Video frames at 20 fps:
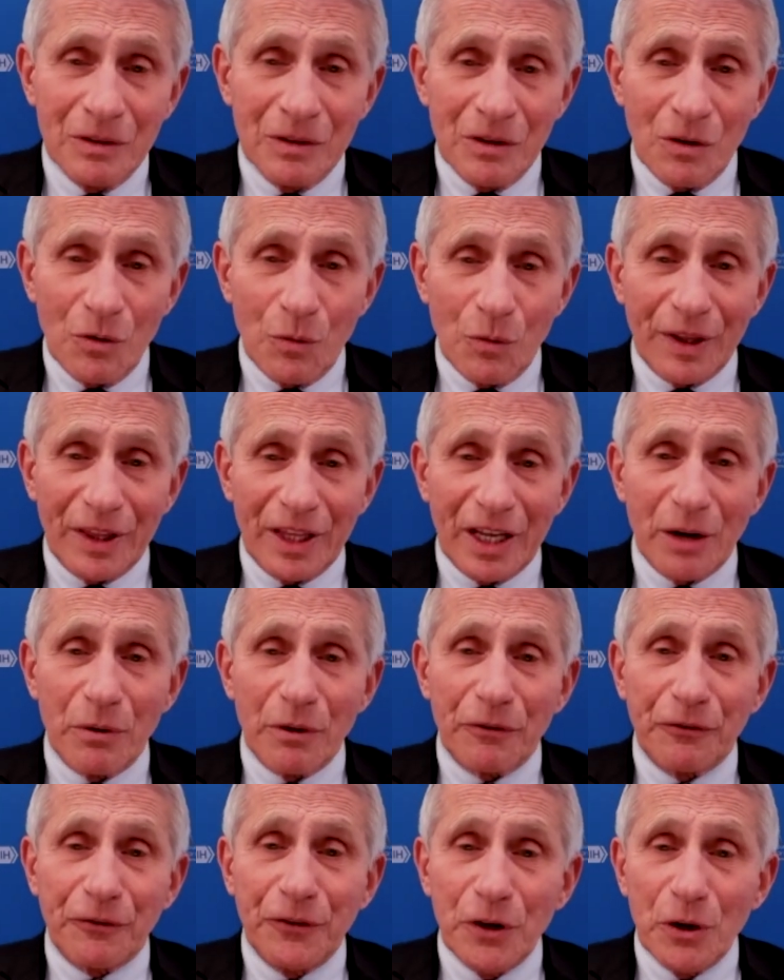when there
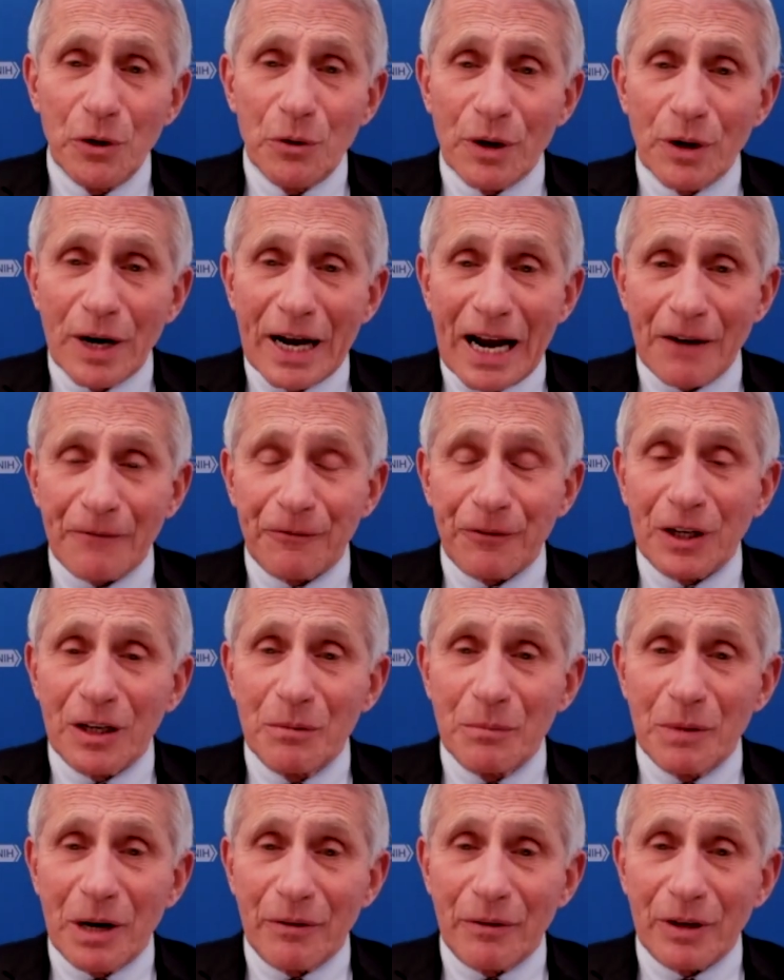were fewer African
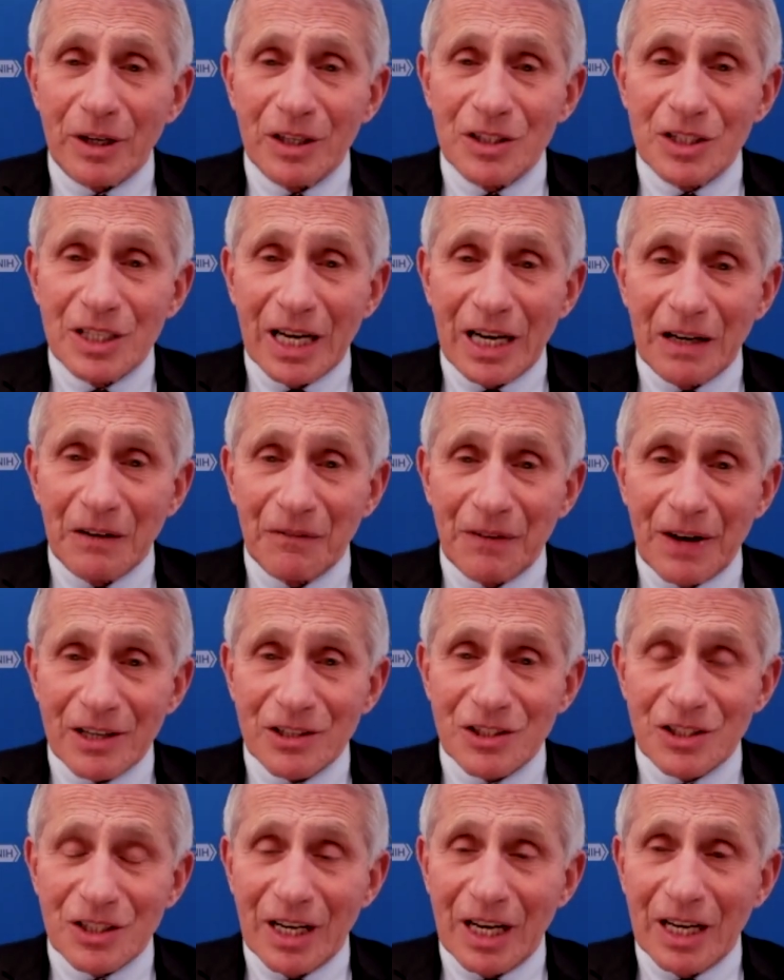Americans getting
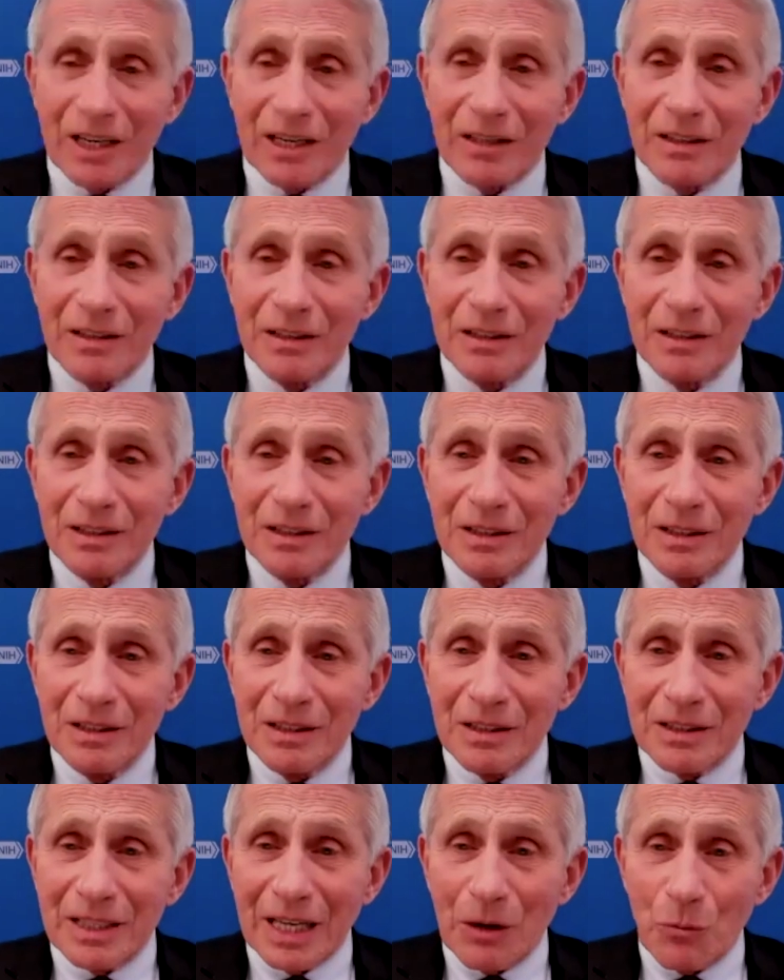vaccinated
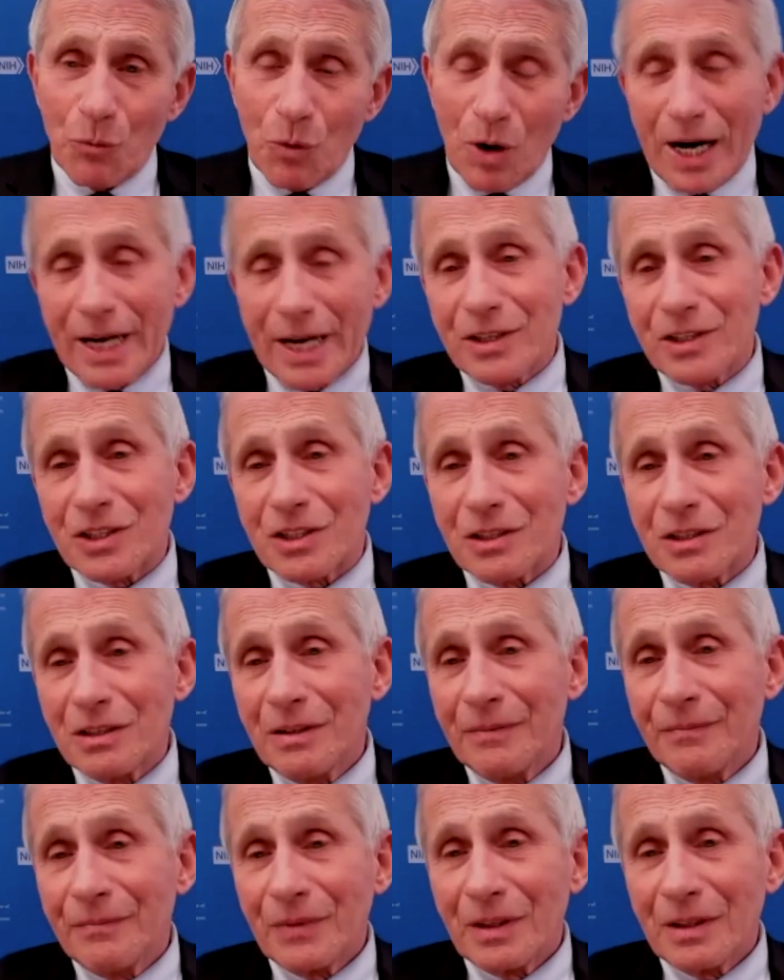than whites.
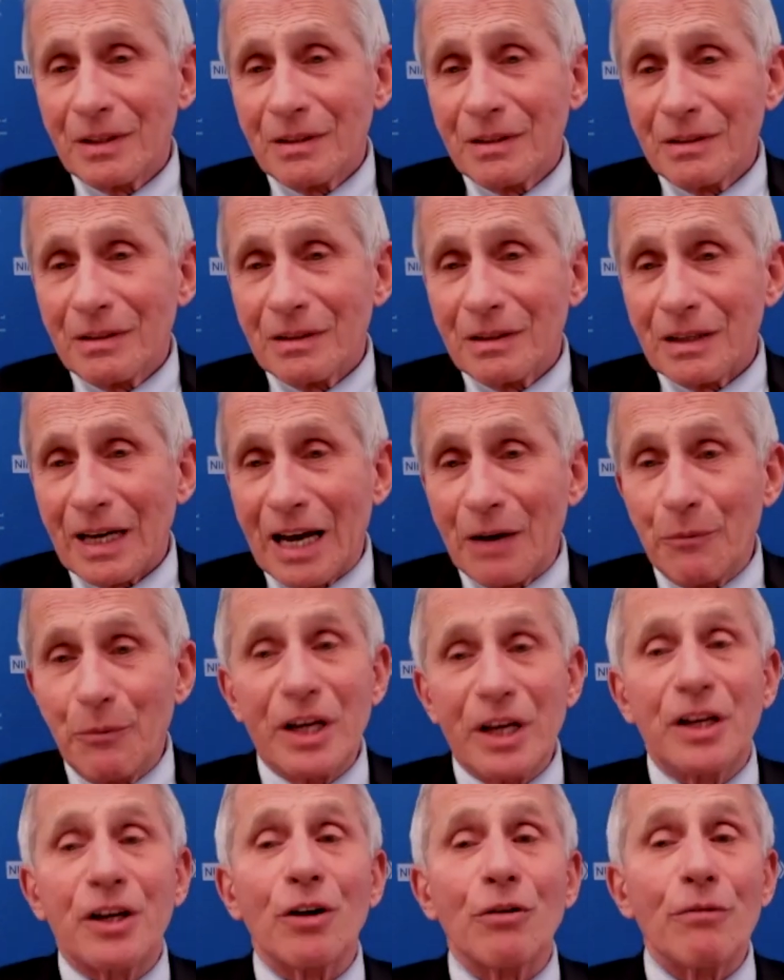And
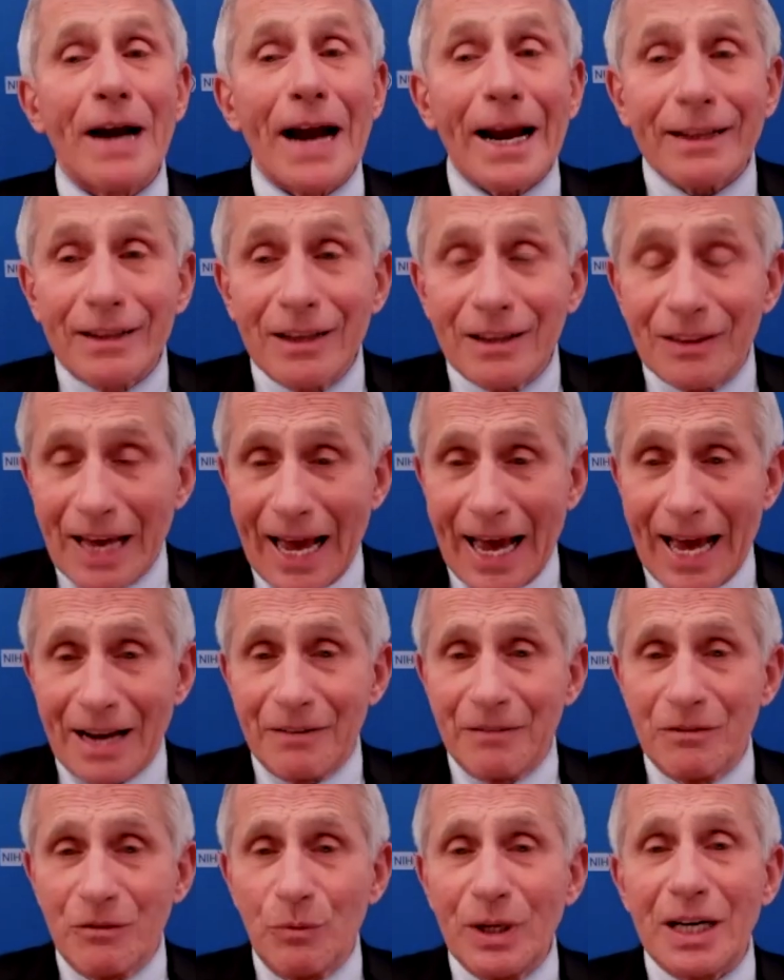we corrected that.
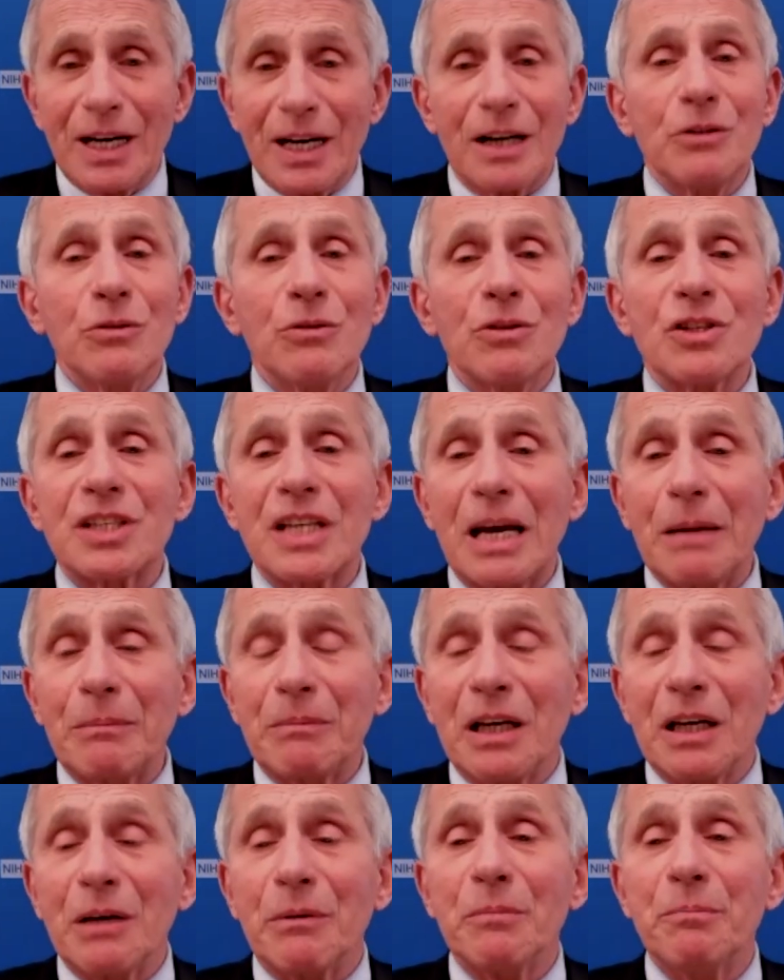We got to do the same
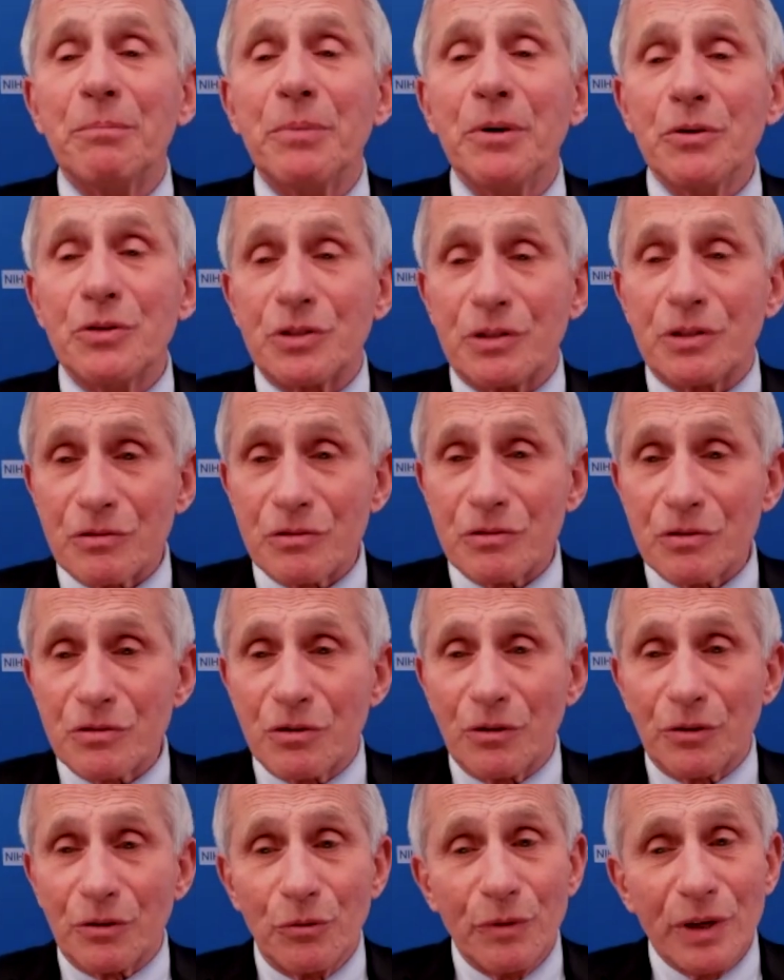thing with boosters.
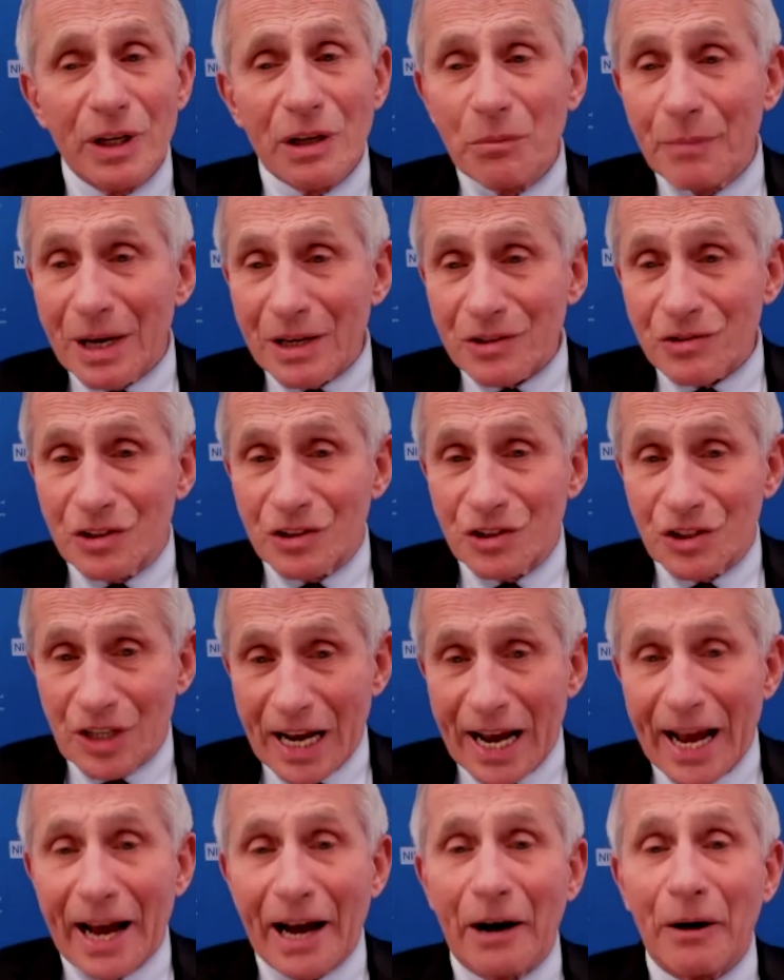So the real message
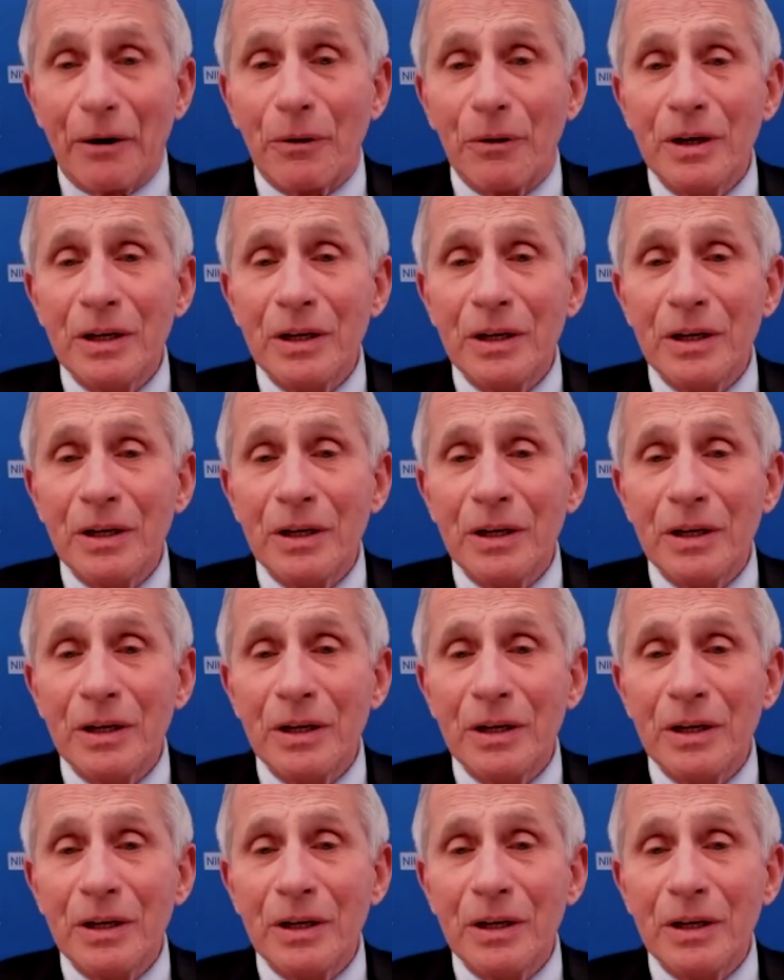now